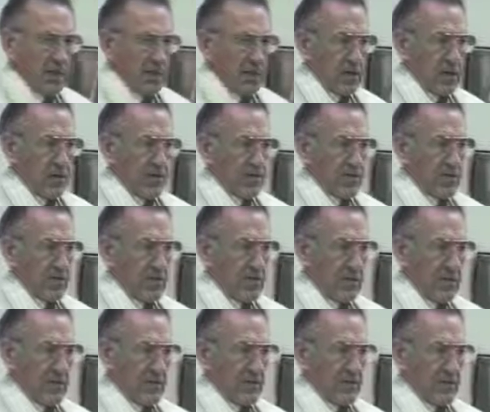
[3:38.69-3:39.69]
into the
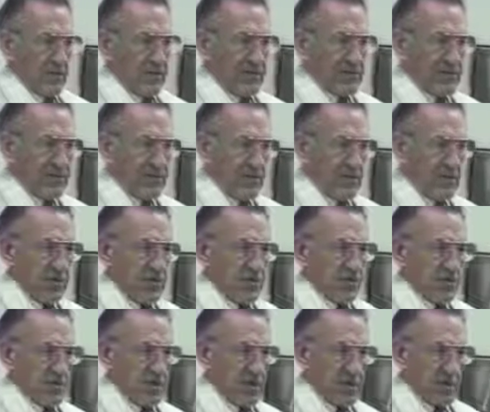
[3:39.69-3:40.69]
realm of
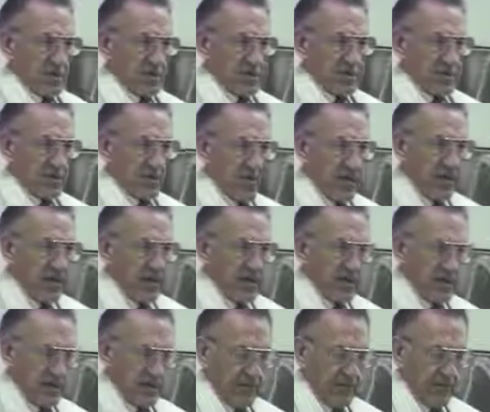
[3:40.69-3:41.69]
spiritual
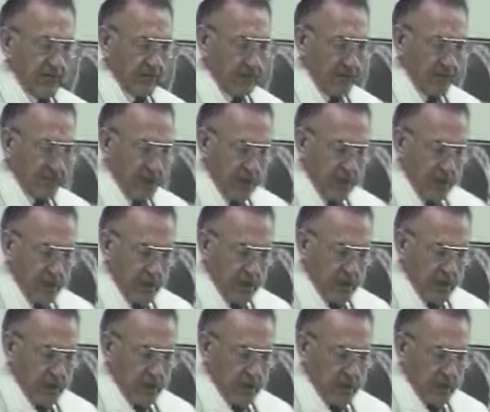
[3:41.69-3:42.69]
understanding
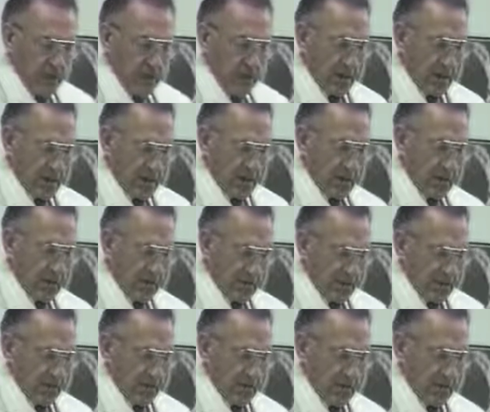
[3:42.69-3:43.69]

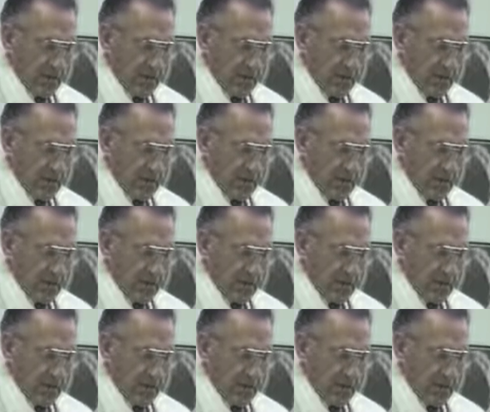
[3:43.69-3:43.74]
uh,